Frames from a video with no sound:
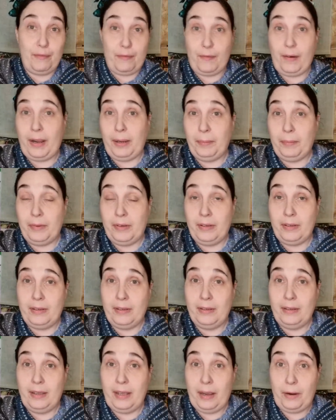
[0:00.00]
framed
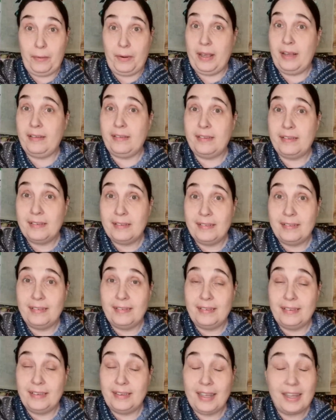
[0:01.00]
areas.
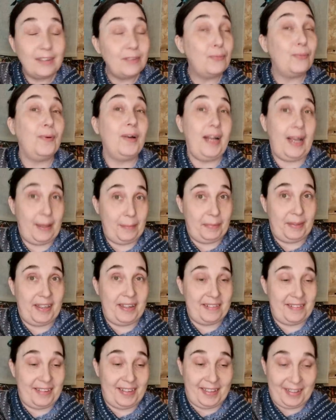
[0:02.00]
That's what I'm
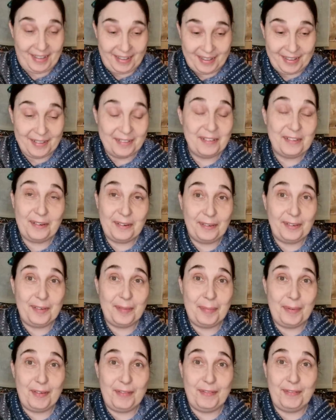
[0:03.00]
guessing. It's going
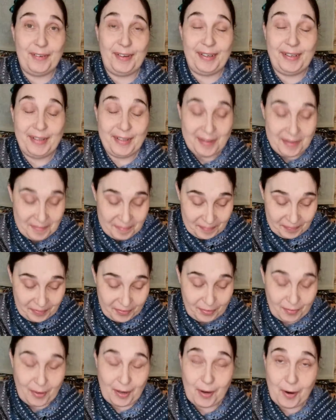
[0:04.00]
to be fun.
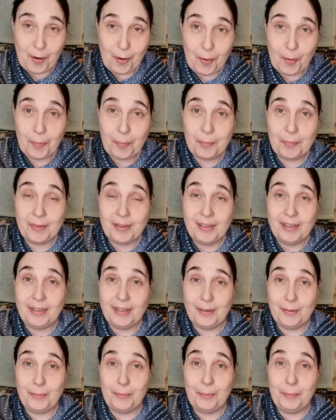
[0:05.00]
So I hope
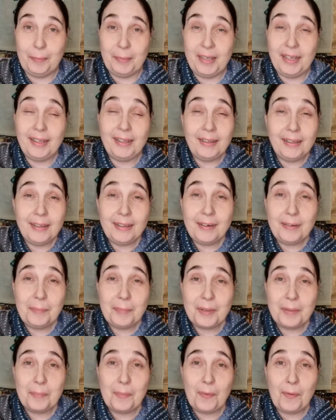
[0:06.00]
there will be a little
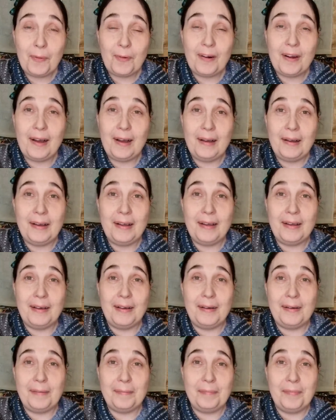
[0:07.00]
bit more
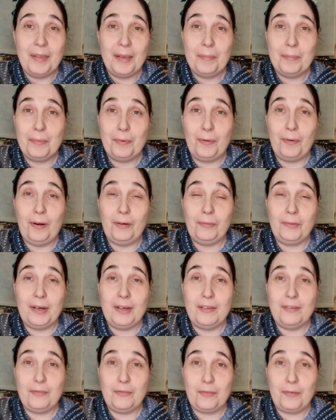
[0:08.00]
uh,
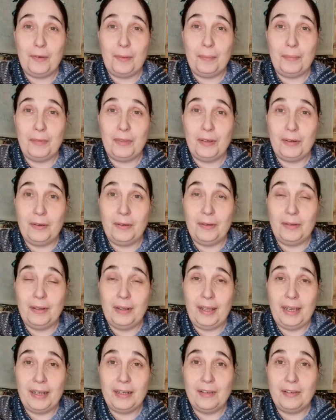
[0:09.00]
progress from the
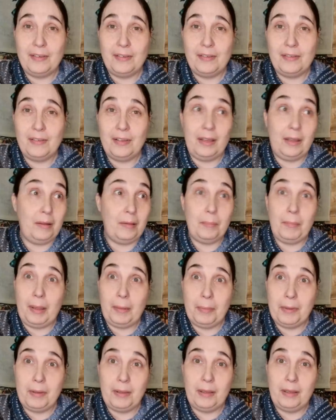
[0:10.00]
ladies,
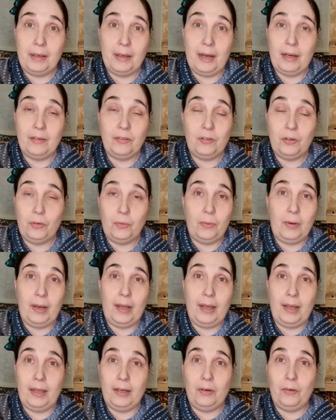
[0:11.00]
maybe guys too,
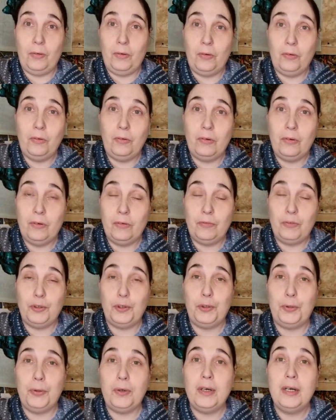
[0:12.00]
I, I don't know for
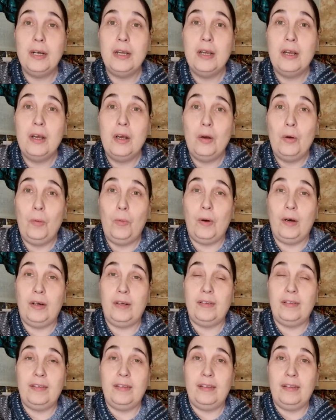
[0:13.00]
sure, who
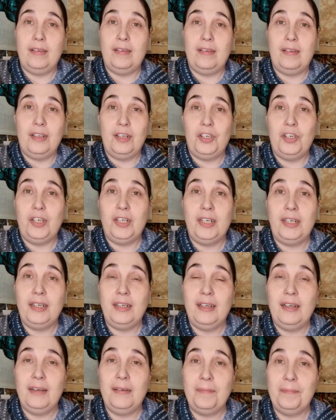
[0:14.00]
are
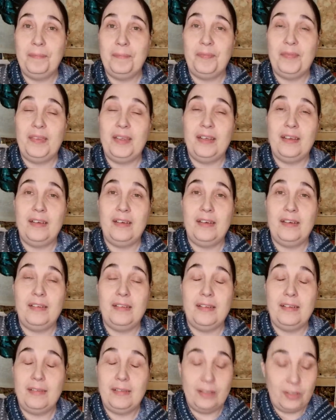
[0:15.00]
stitching the,
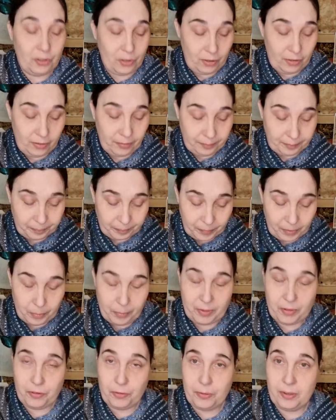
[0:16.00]
the stitch along, the
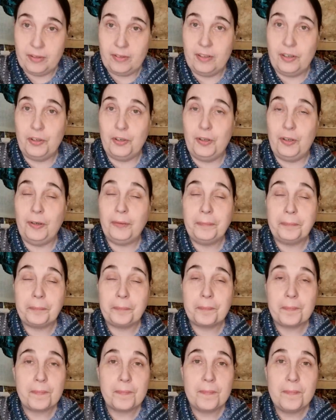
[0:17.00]
mystery stitch along,
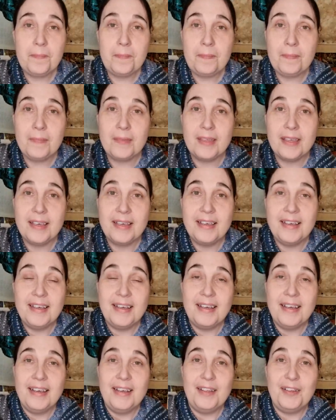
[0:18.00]

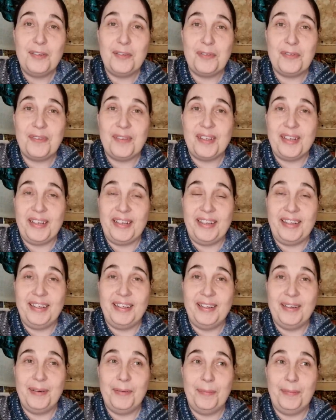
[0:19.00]
to
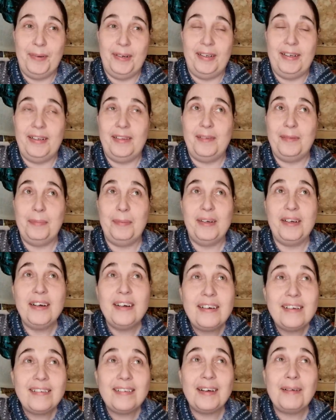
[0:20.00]
see what it is.
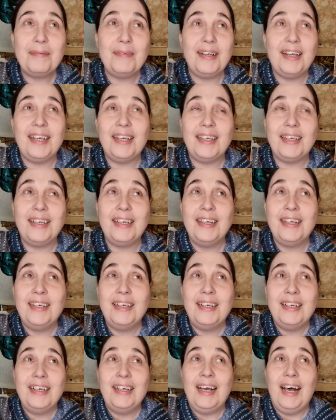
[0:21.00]
Because I'm like,
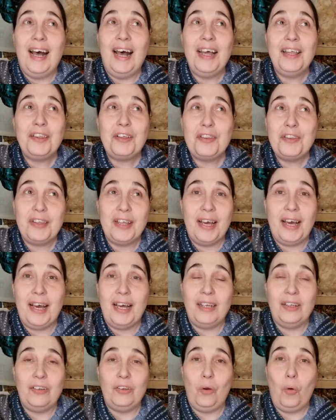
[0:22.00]
either
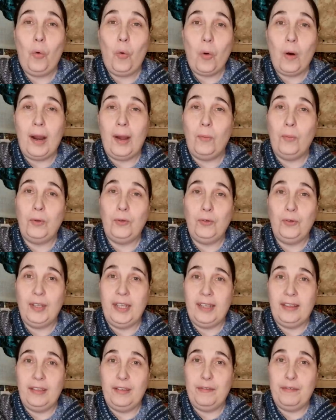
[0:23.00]
that or I want to
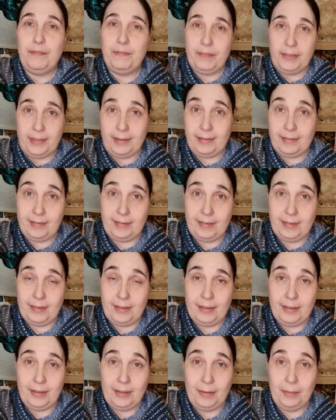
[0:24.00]
get the feast
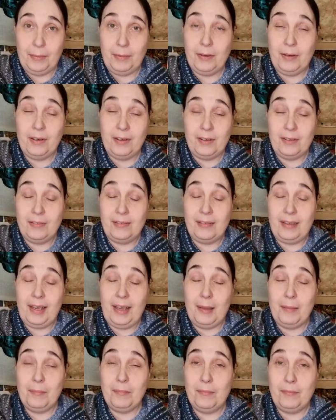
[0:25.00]
because
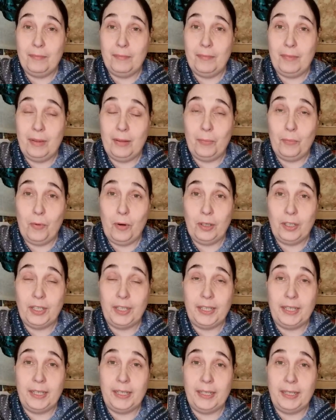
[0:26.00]
I'm
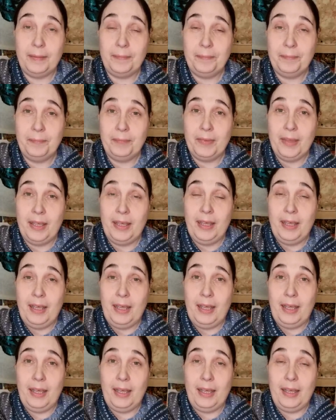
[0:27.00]
watching
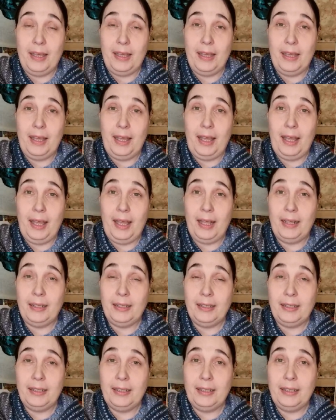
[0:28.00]
uh,
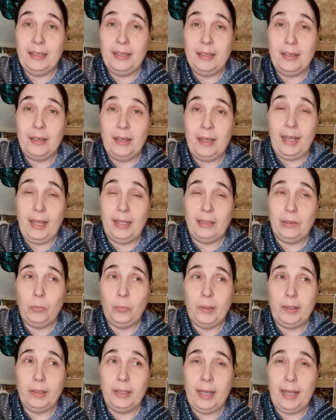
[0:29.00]
Ellie, Ellie,
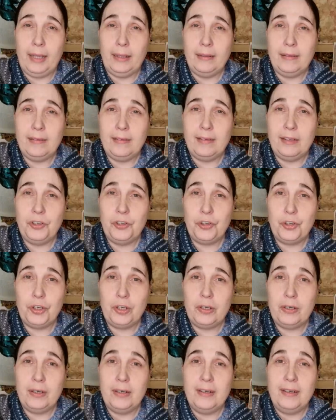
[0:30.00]
well, Ellie
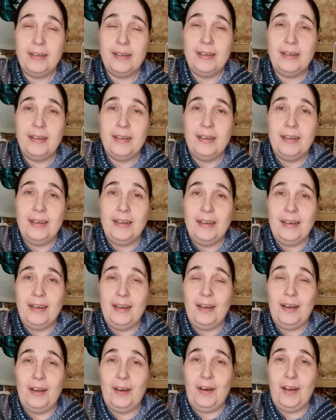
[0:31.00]
Stitcher
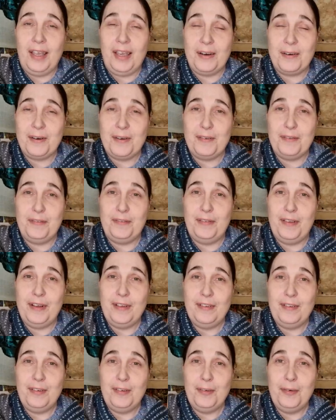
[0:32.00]
uh, here on
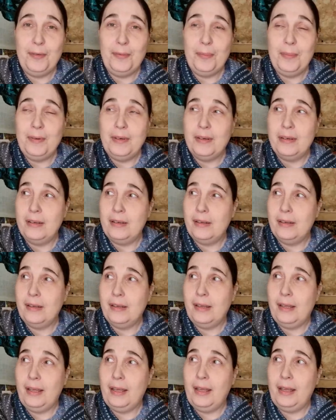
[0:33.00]
FlossTube
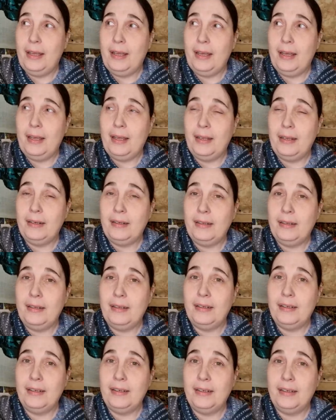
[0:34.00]
and
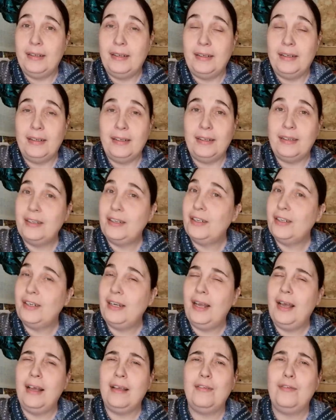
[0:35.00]

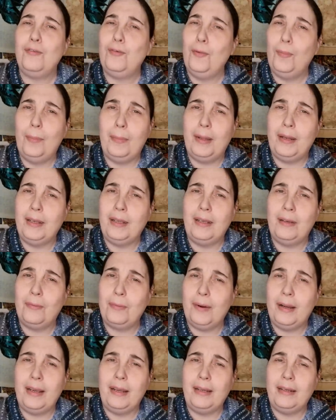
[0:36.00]
she has so many
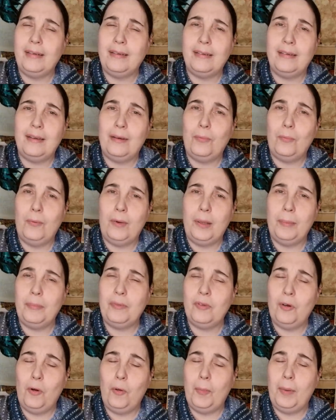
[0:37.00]
great
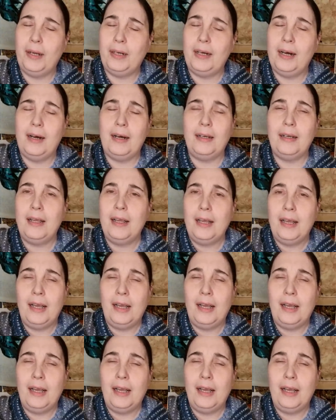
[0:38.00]
whips oh my god